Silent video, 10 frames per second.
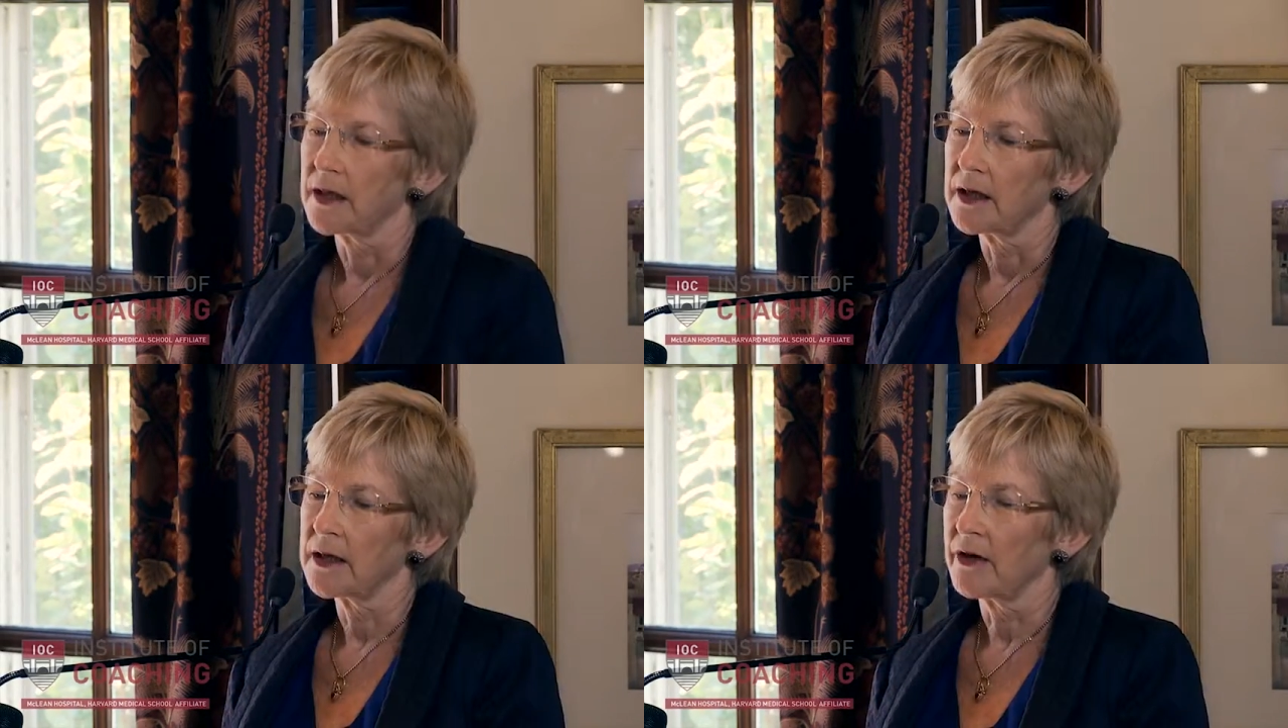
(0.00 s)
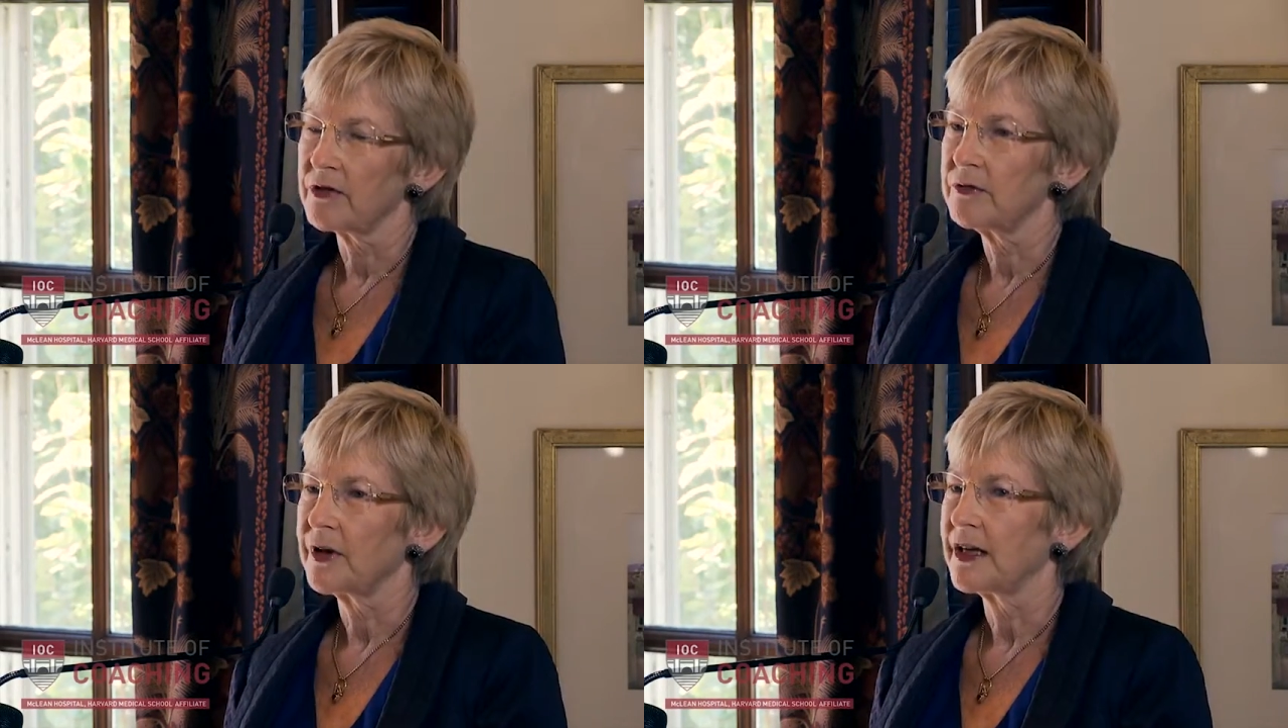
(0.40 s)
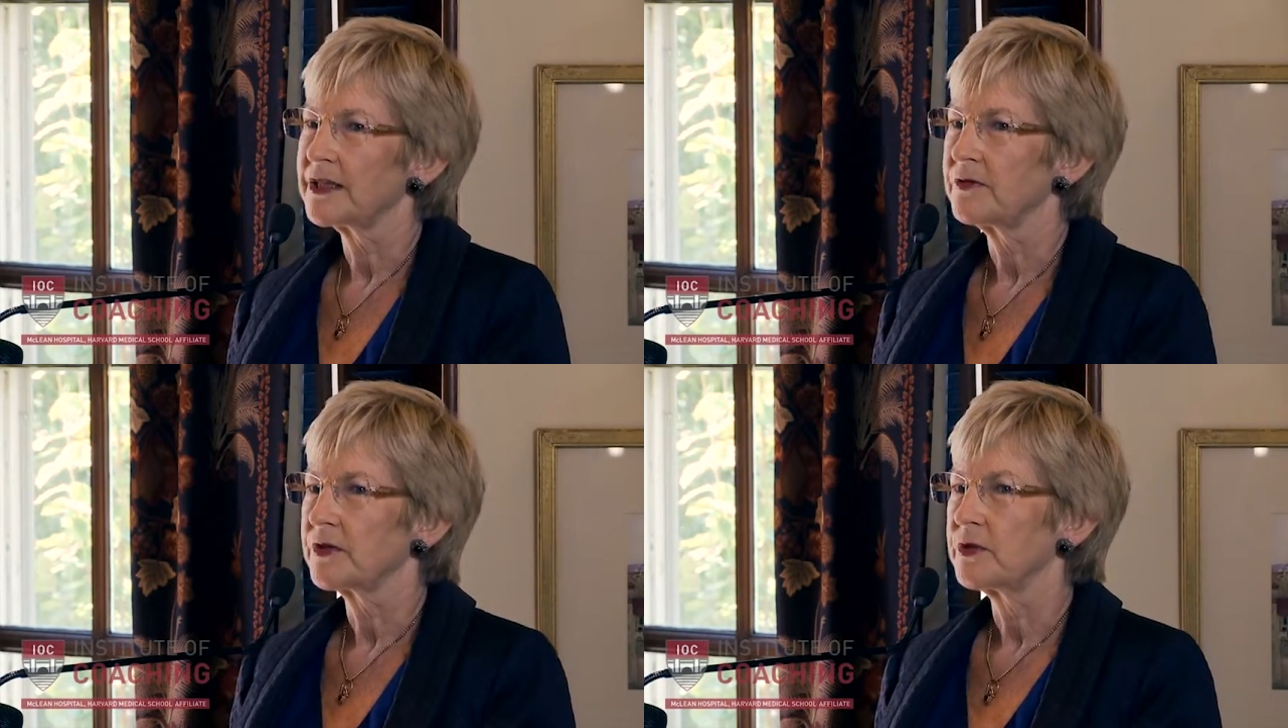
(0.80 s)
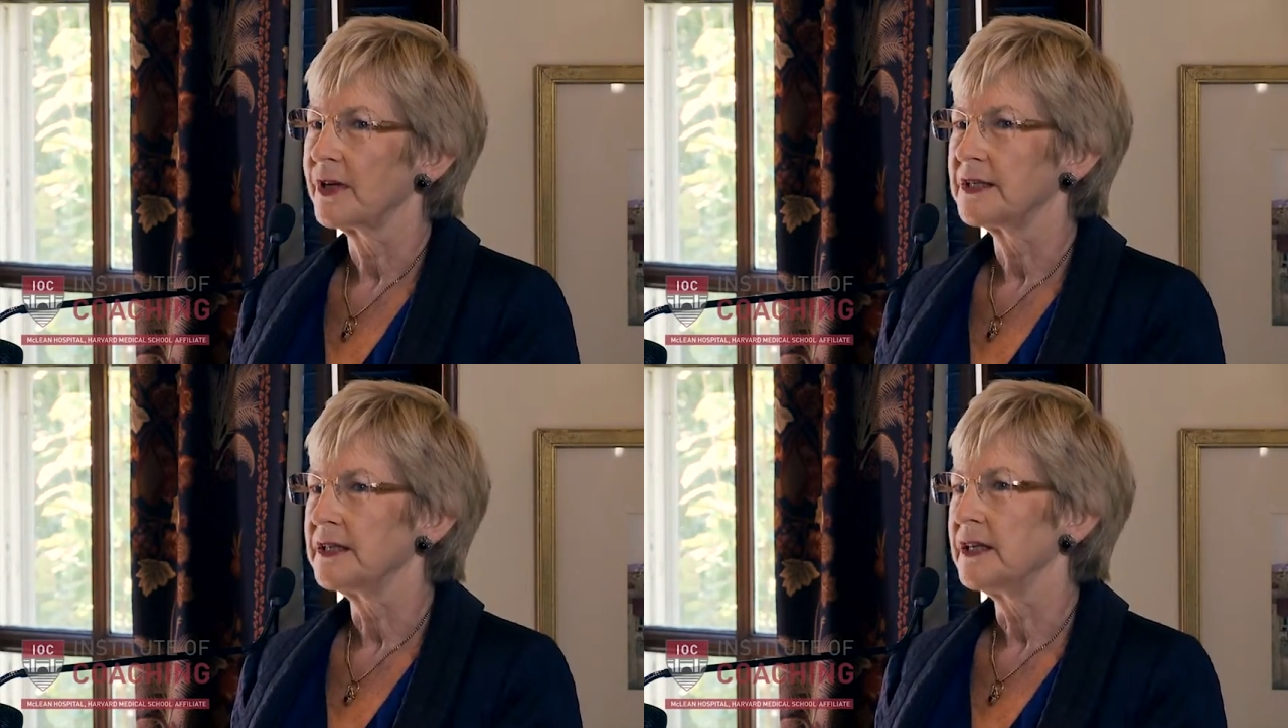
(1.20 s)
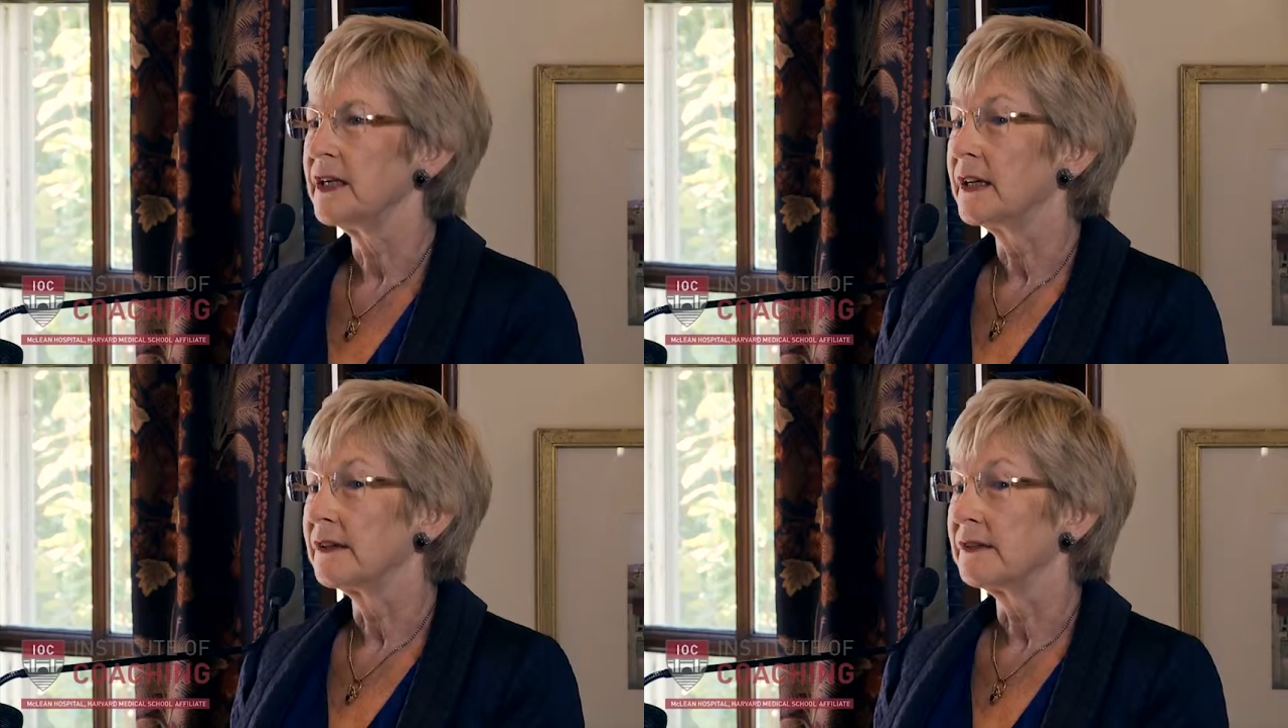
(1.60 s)
And I've reflected for 20
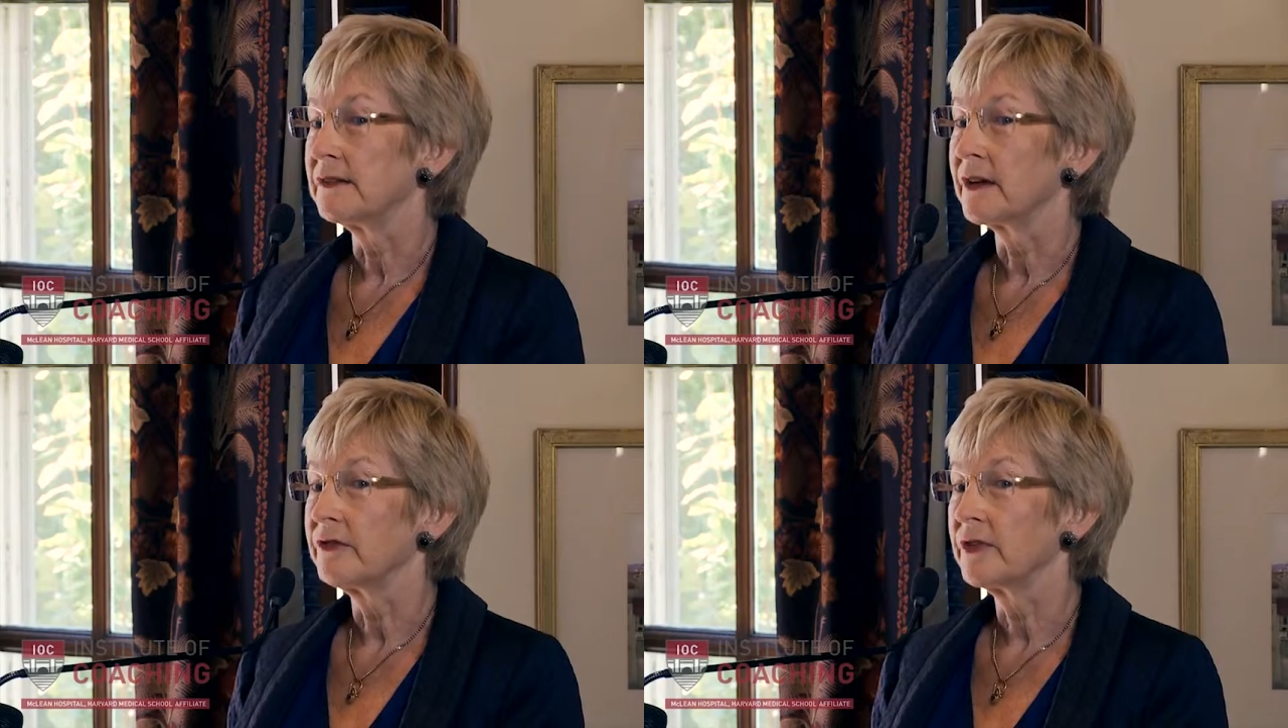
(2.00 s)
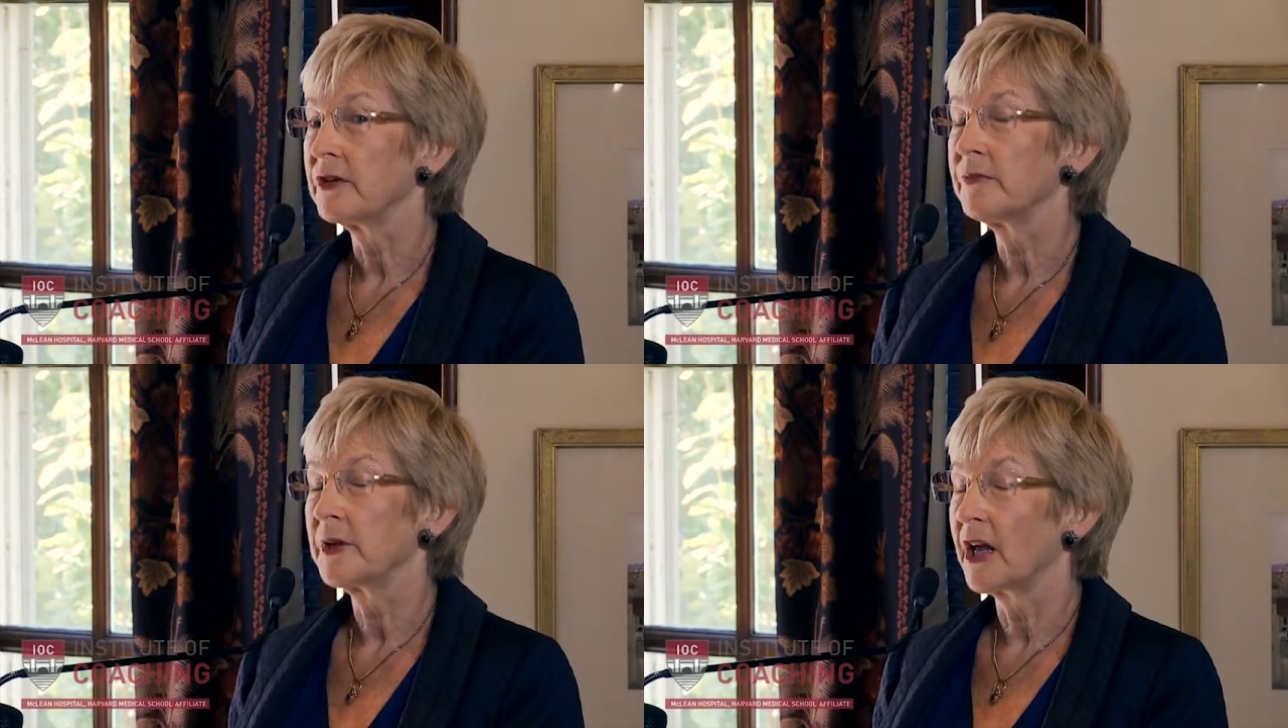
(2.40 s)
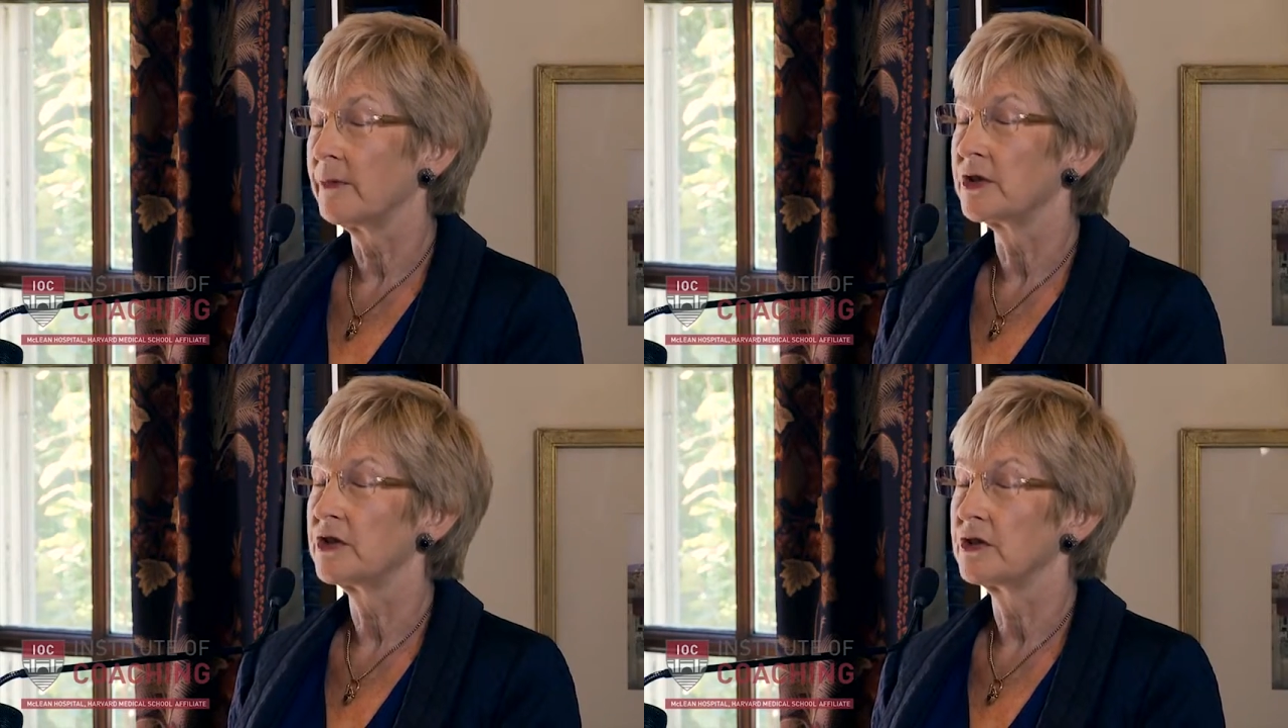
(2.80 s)
years since I first became a